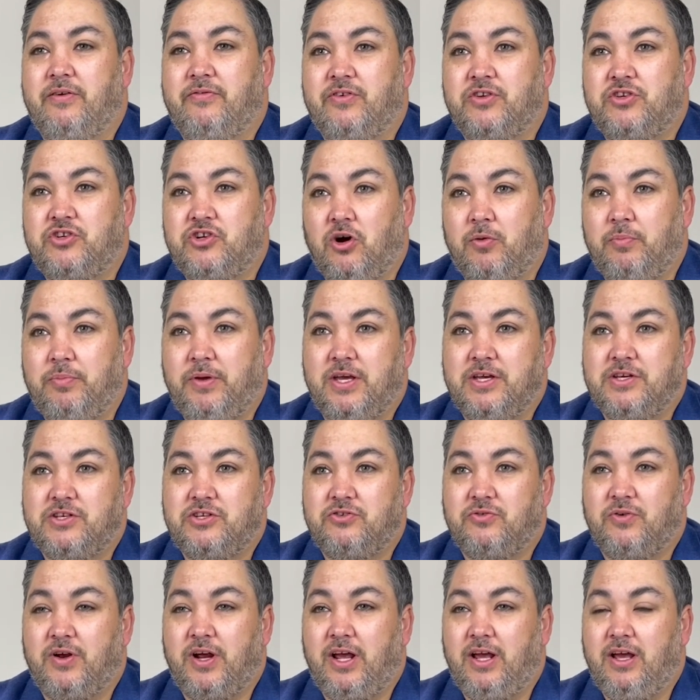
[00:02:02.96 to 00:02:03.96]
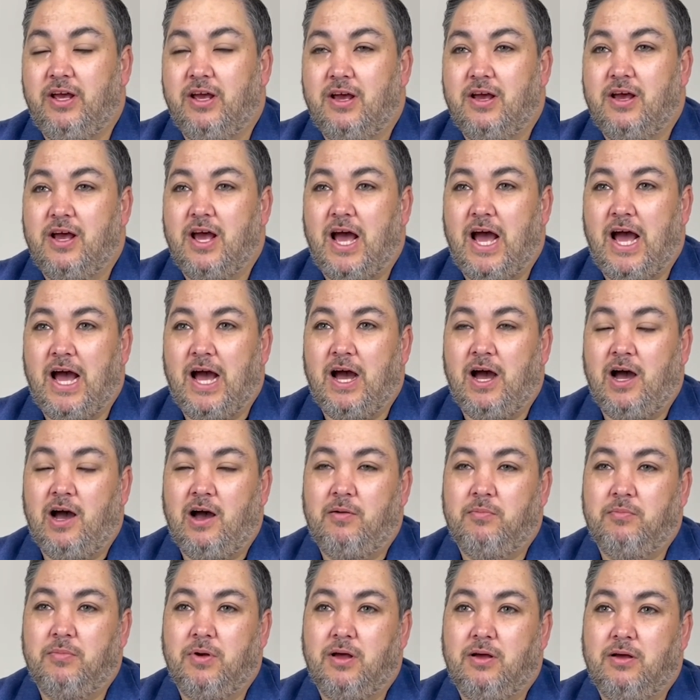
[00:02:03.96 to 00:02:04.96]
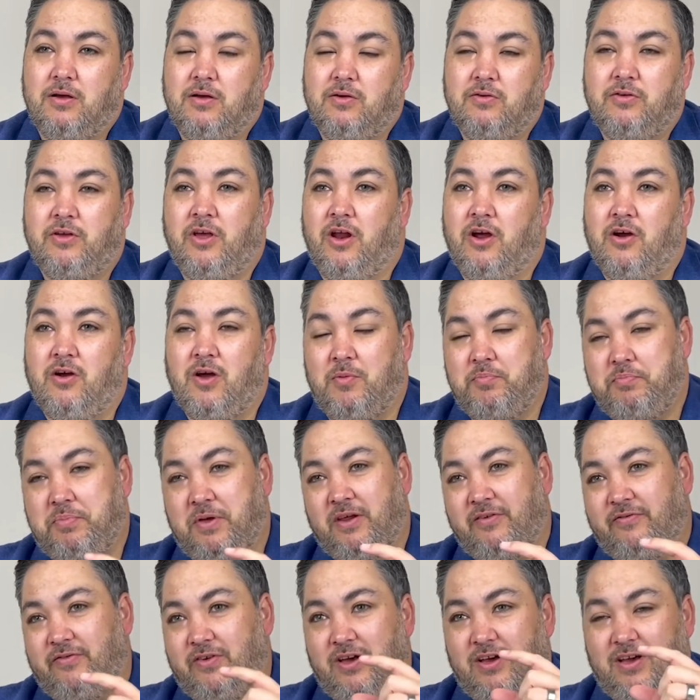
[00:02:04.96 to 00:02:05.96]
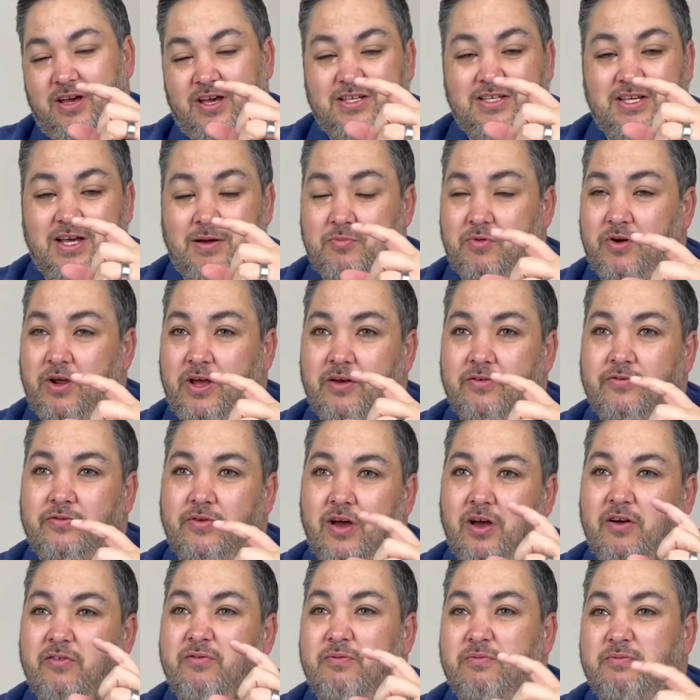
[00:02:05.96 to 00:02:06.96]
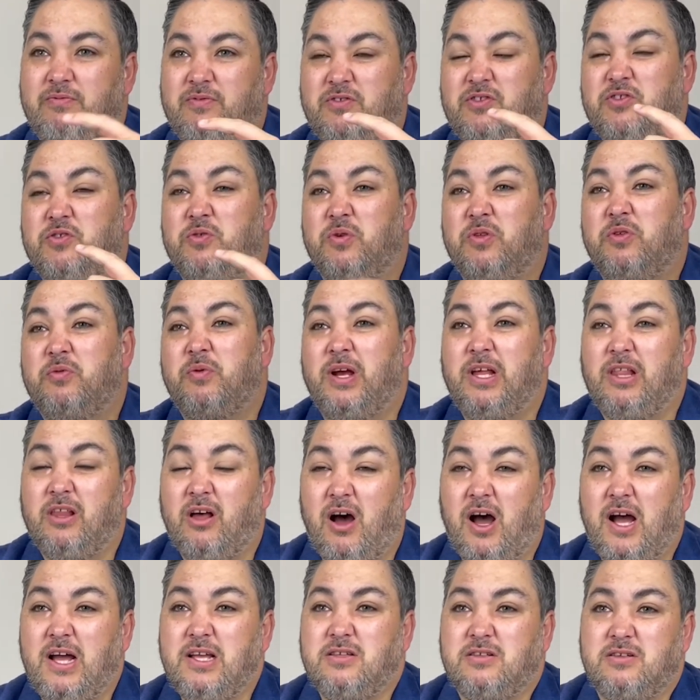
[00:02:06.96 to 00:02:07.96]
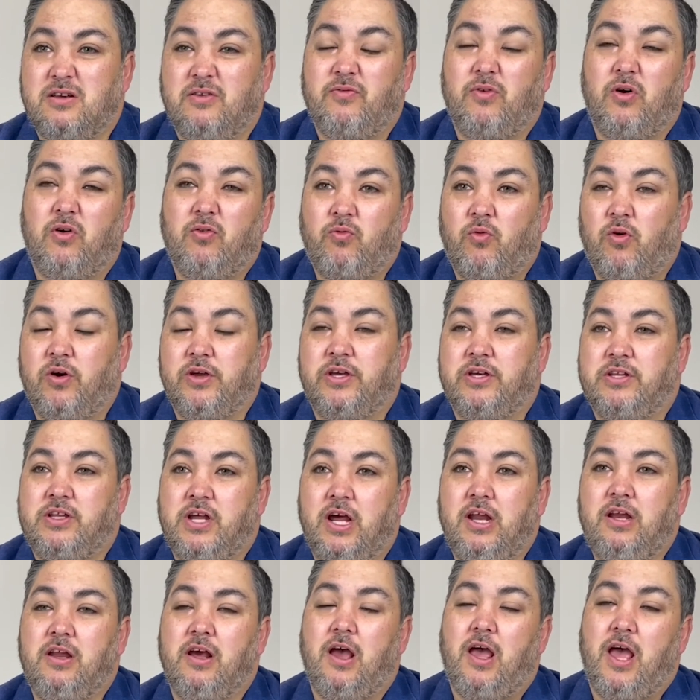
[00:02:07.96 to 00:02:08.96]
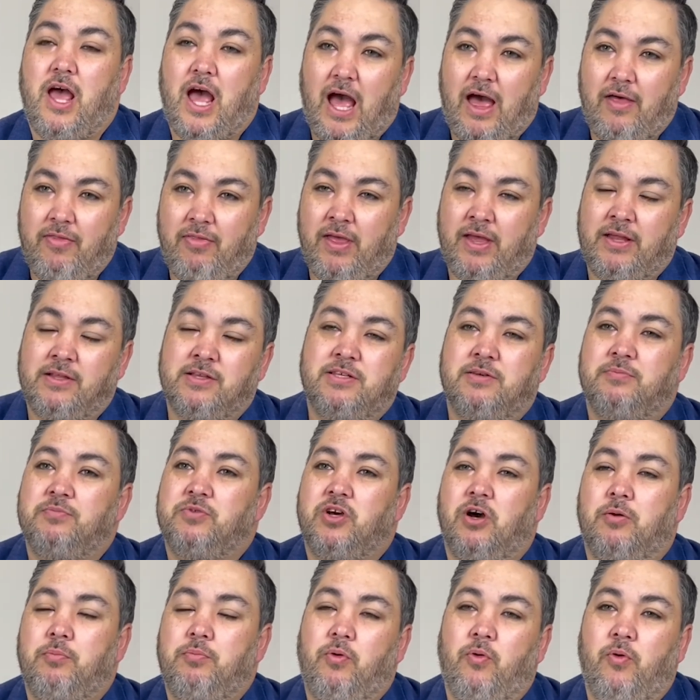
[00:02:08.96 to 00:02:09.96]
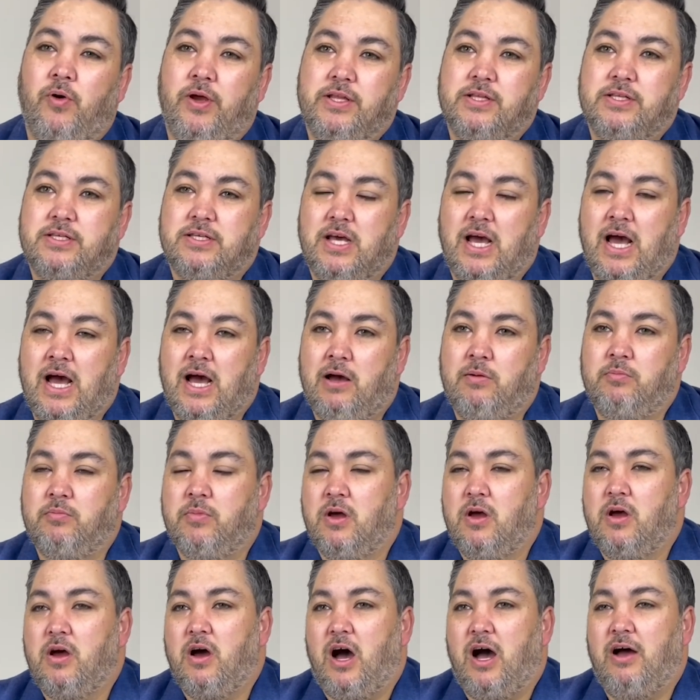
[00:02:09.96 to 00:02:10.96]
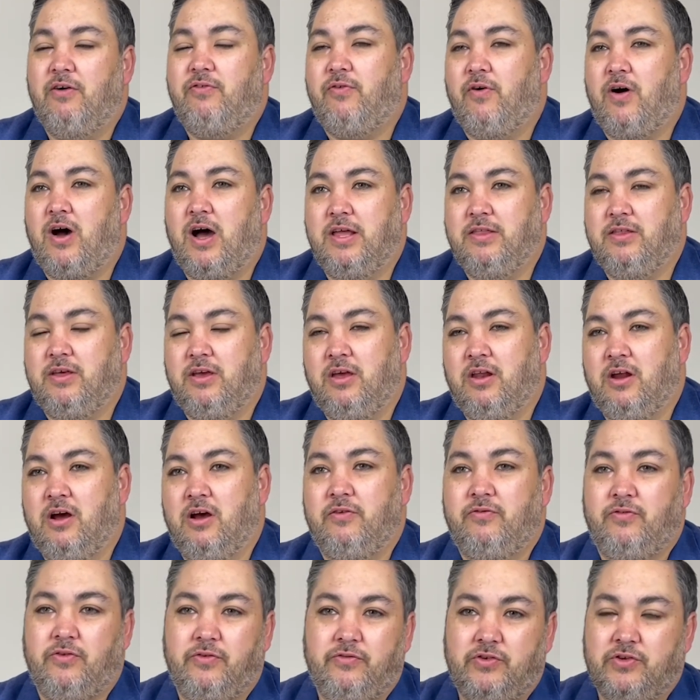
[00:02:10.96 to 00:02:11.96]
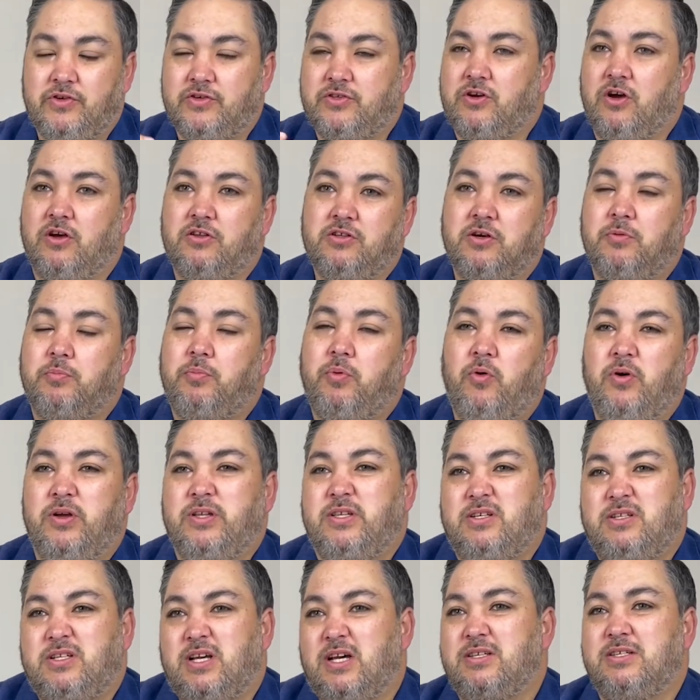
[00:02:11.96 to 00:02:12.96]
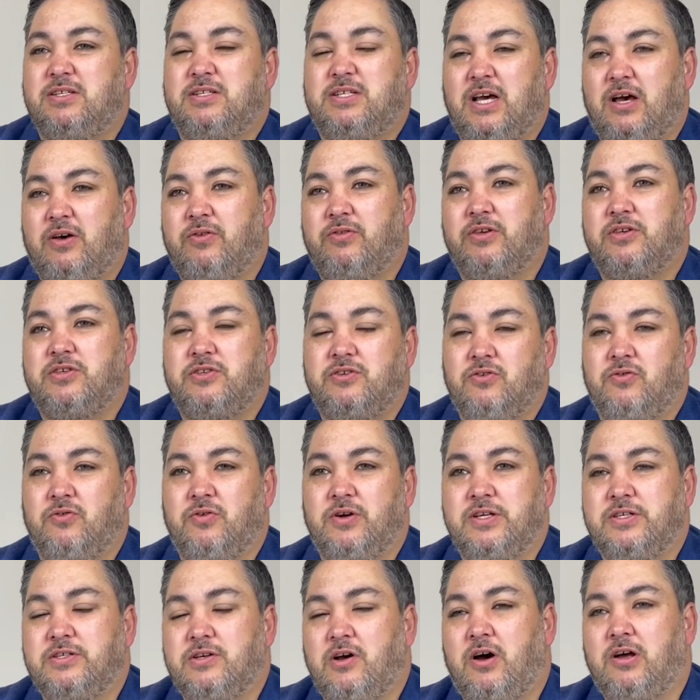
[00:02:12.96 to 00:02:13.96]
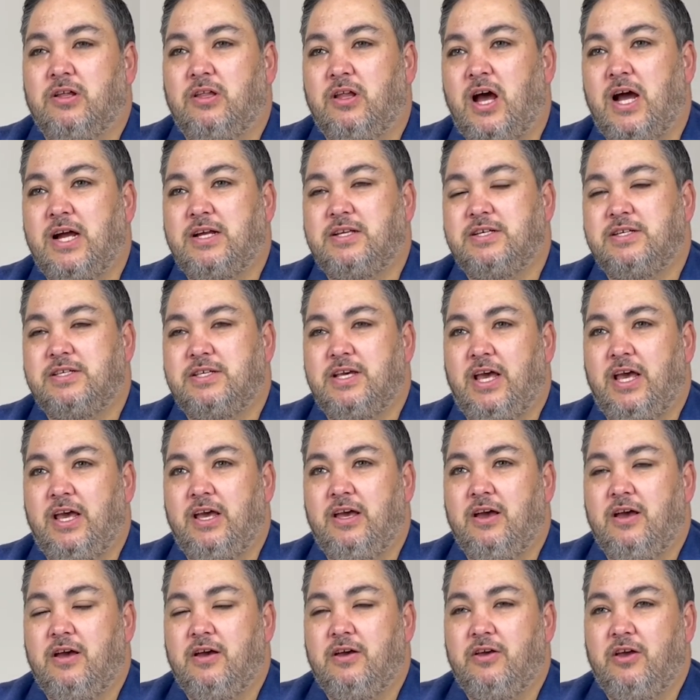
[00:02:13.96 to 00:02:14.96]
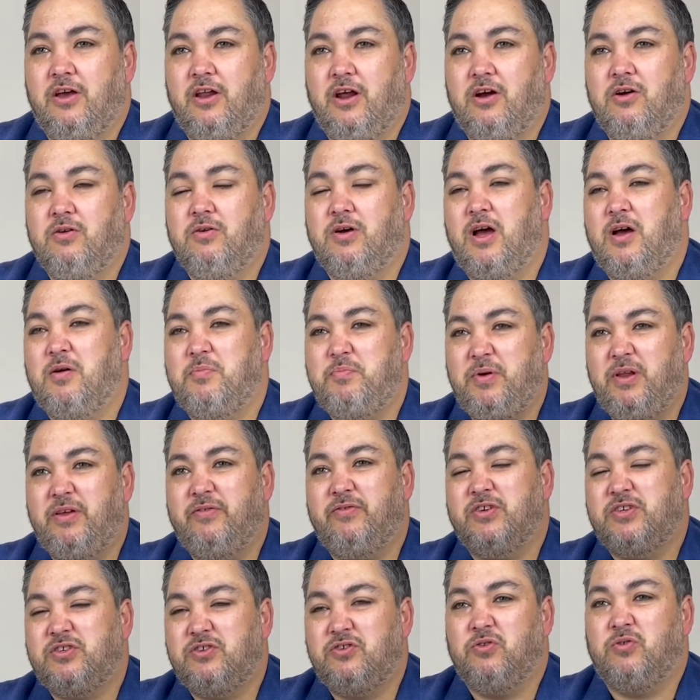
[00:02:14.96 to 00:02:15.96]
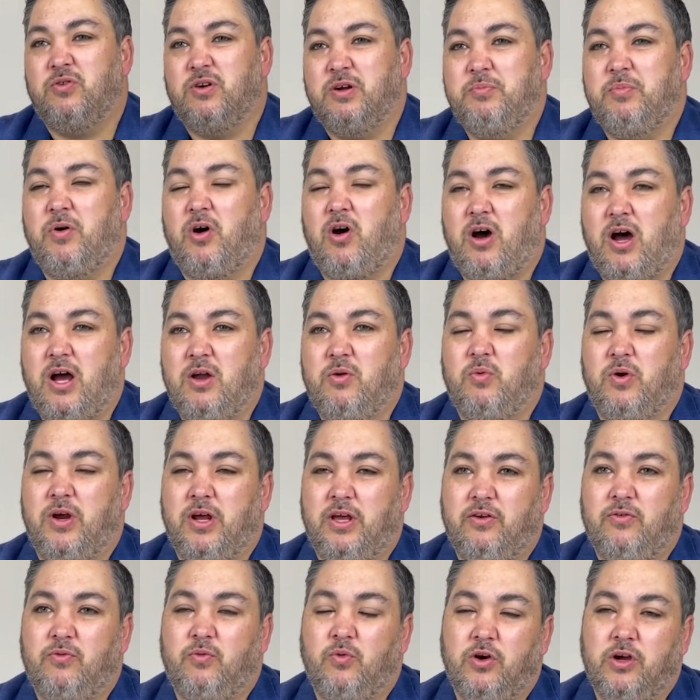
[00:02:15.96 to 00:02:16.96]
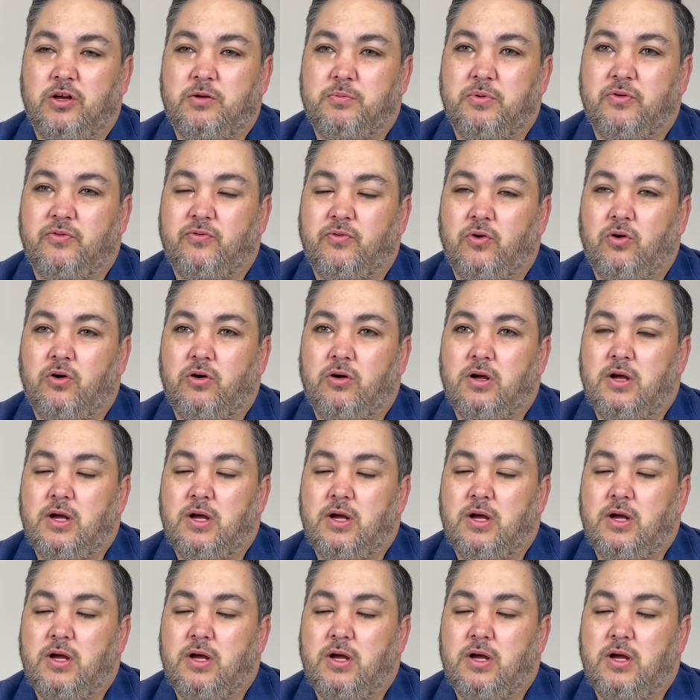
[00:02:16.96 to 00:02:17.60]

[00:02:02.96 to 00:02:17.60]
a job history, a bit of a summary of 2 or 3 lines of what you did, and then some dot points. I find that, if you've just got dot points, it doesn't tell the story. So I'd like to see, a bit of a story behind where you've worked before.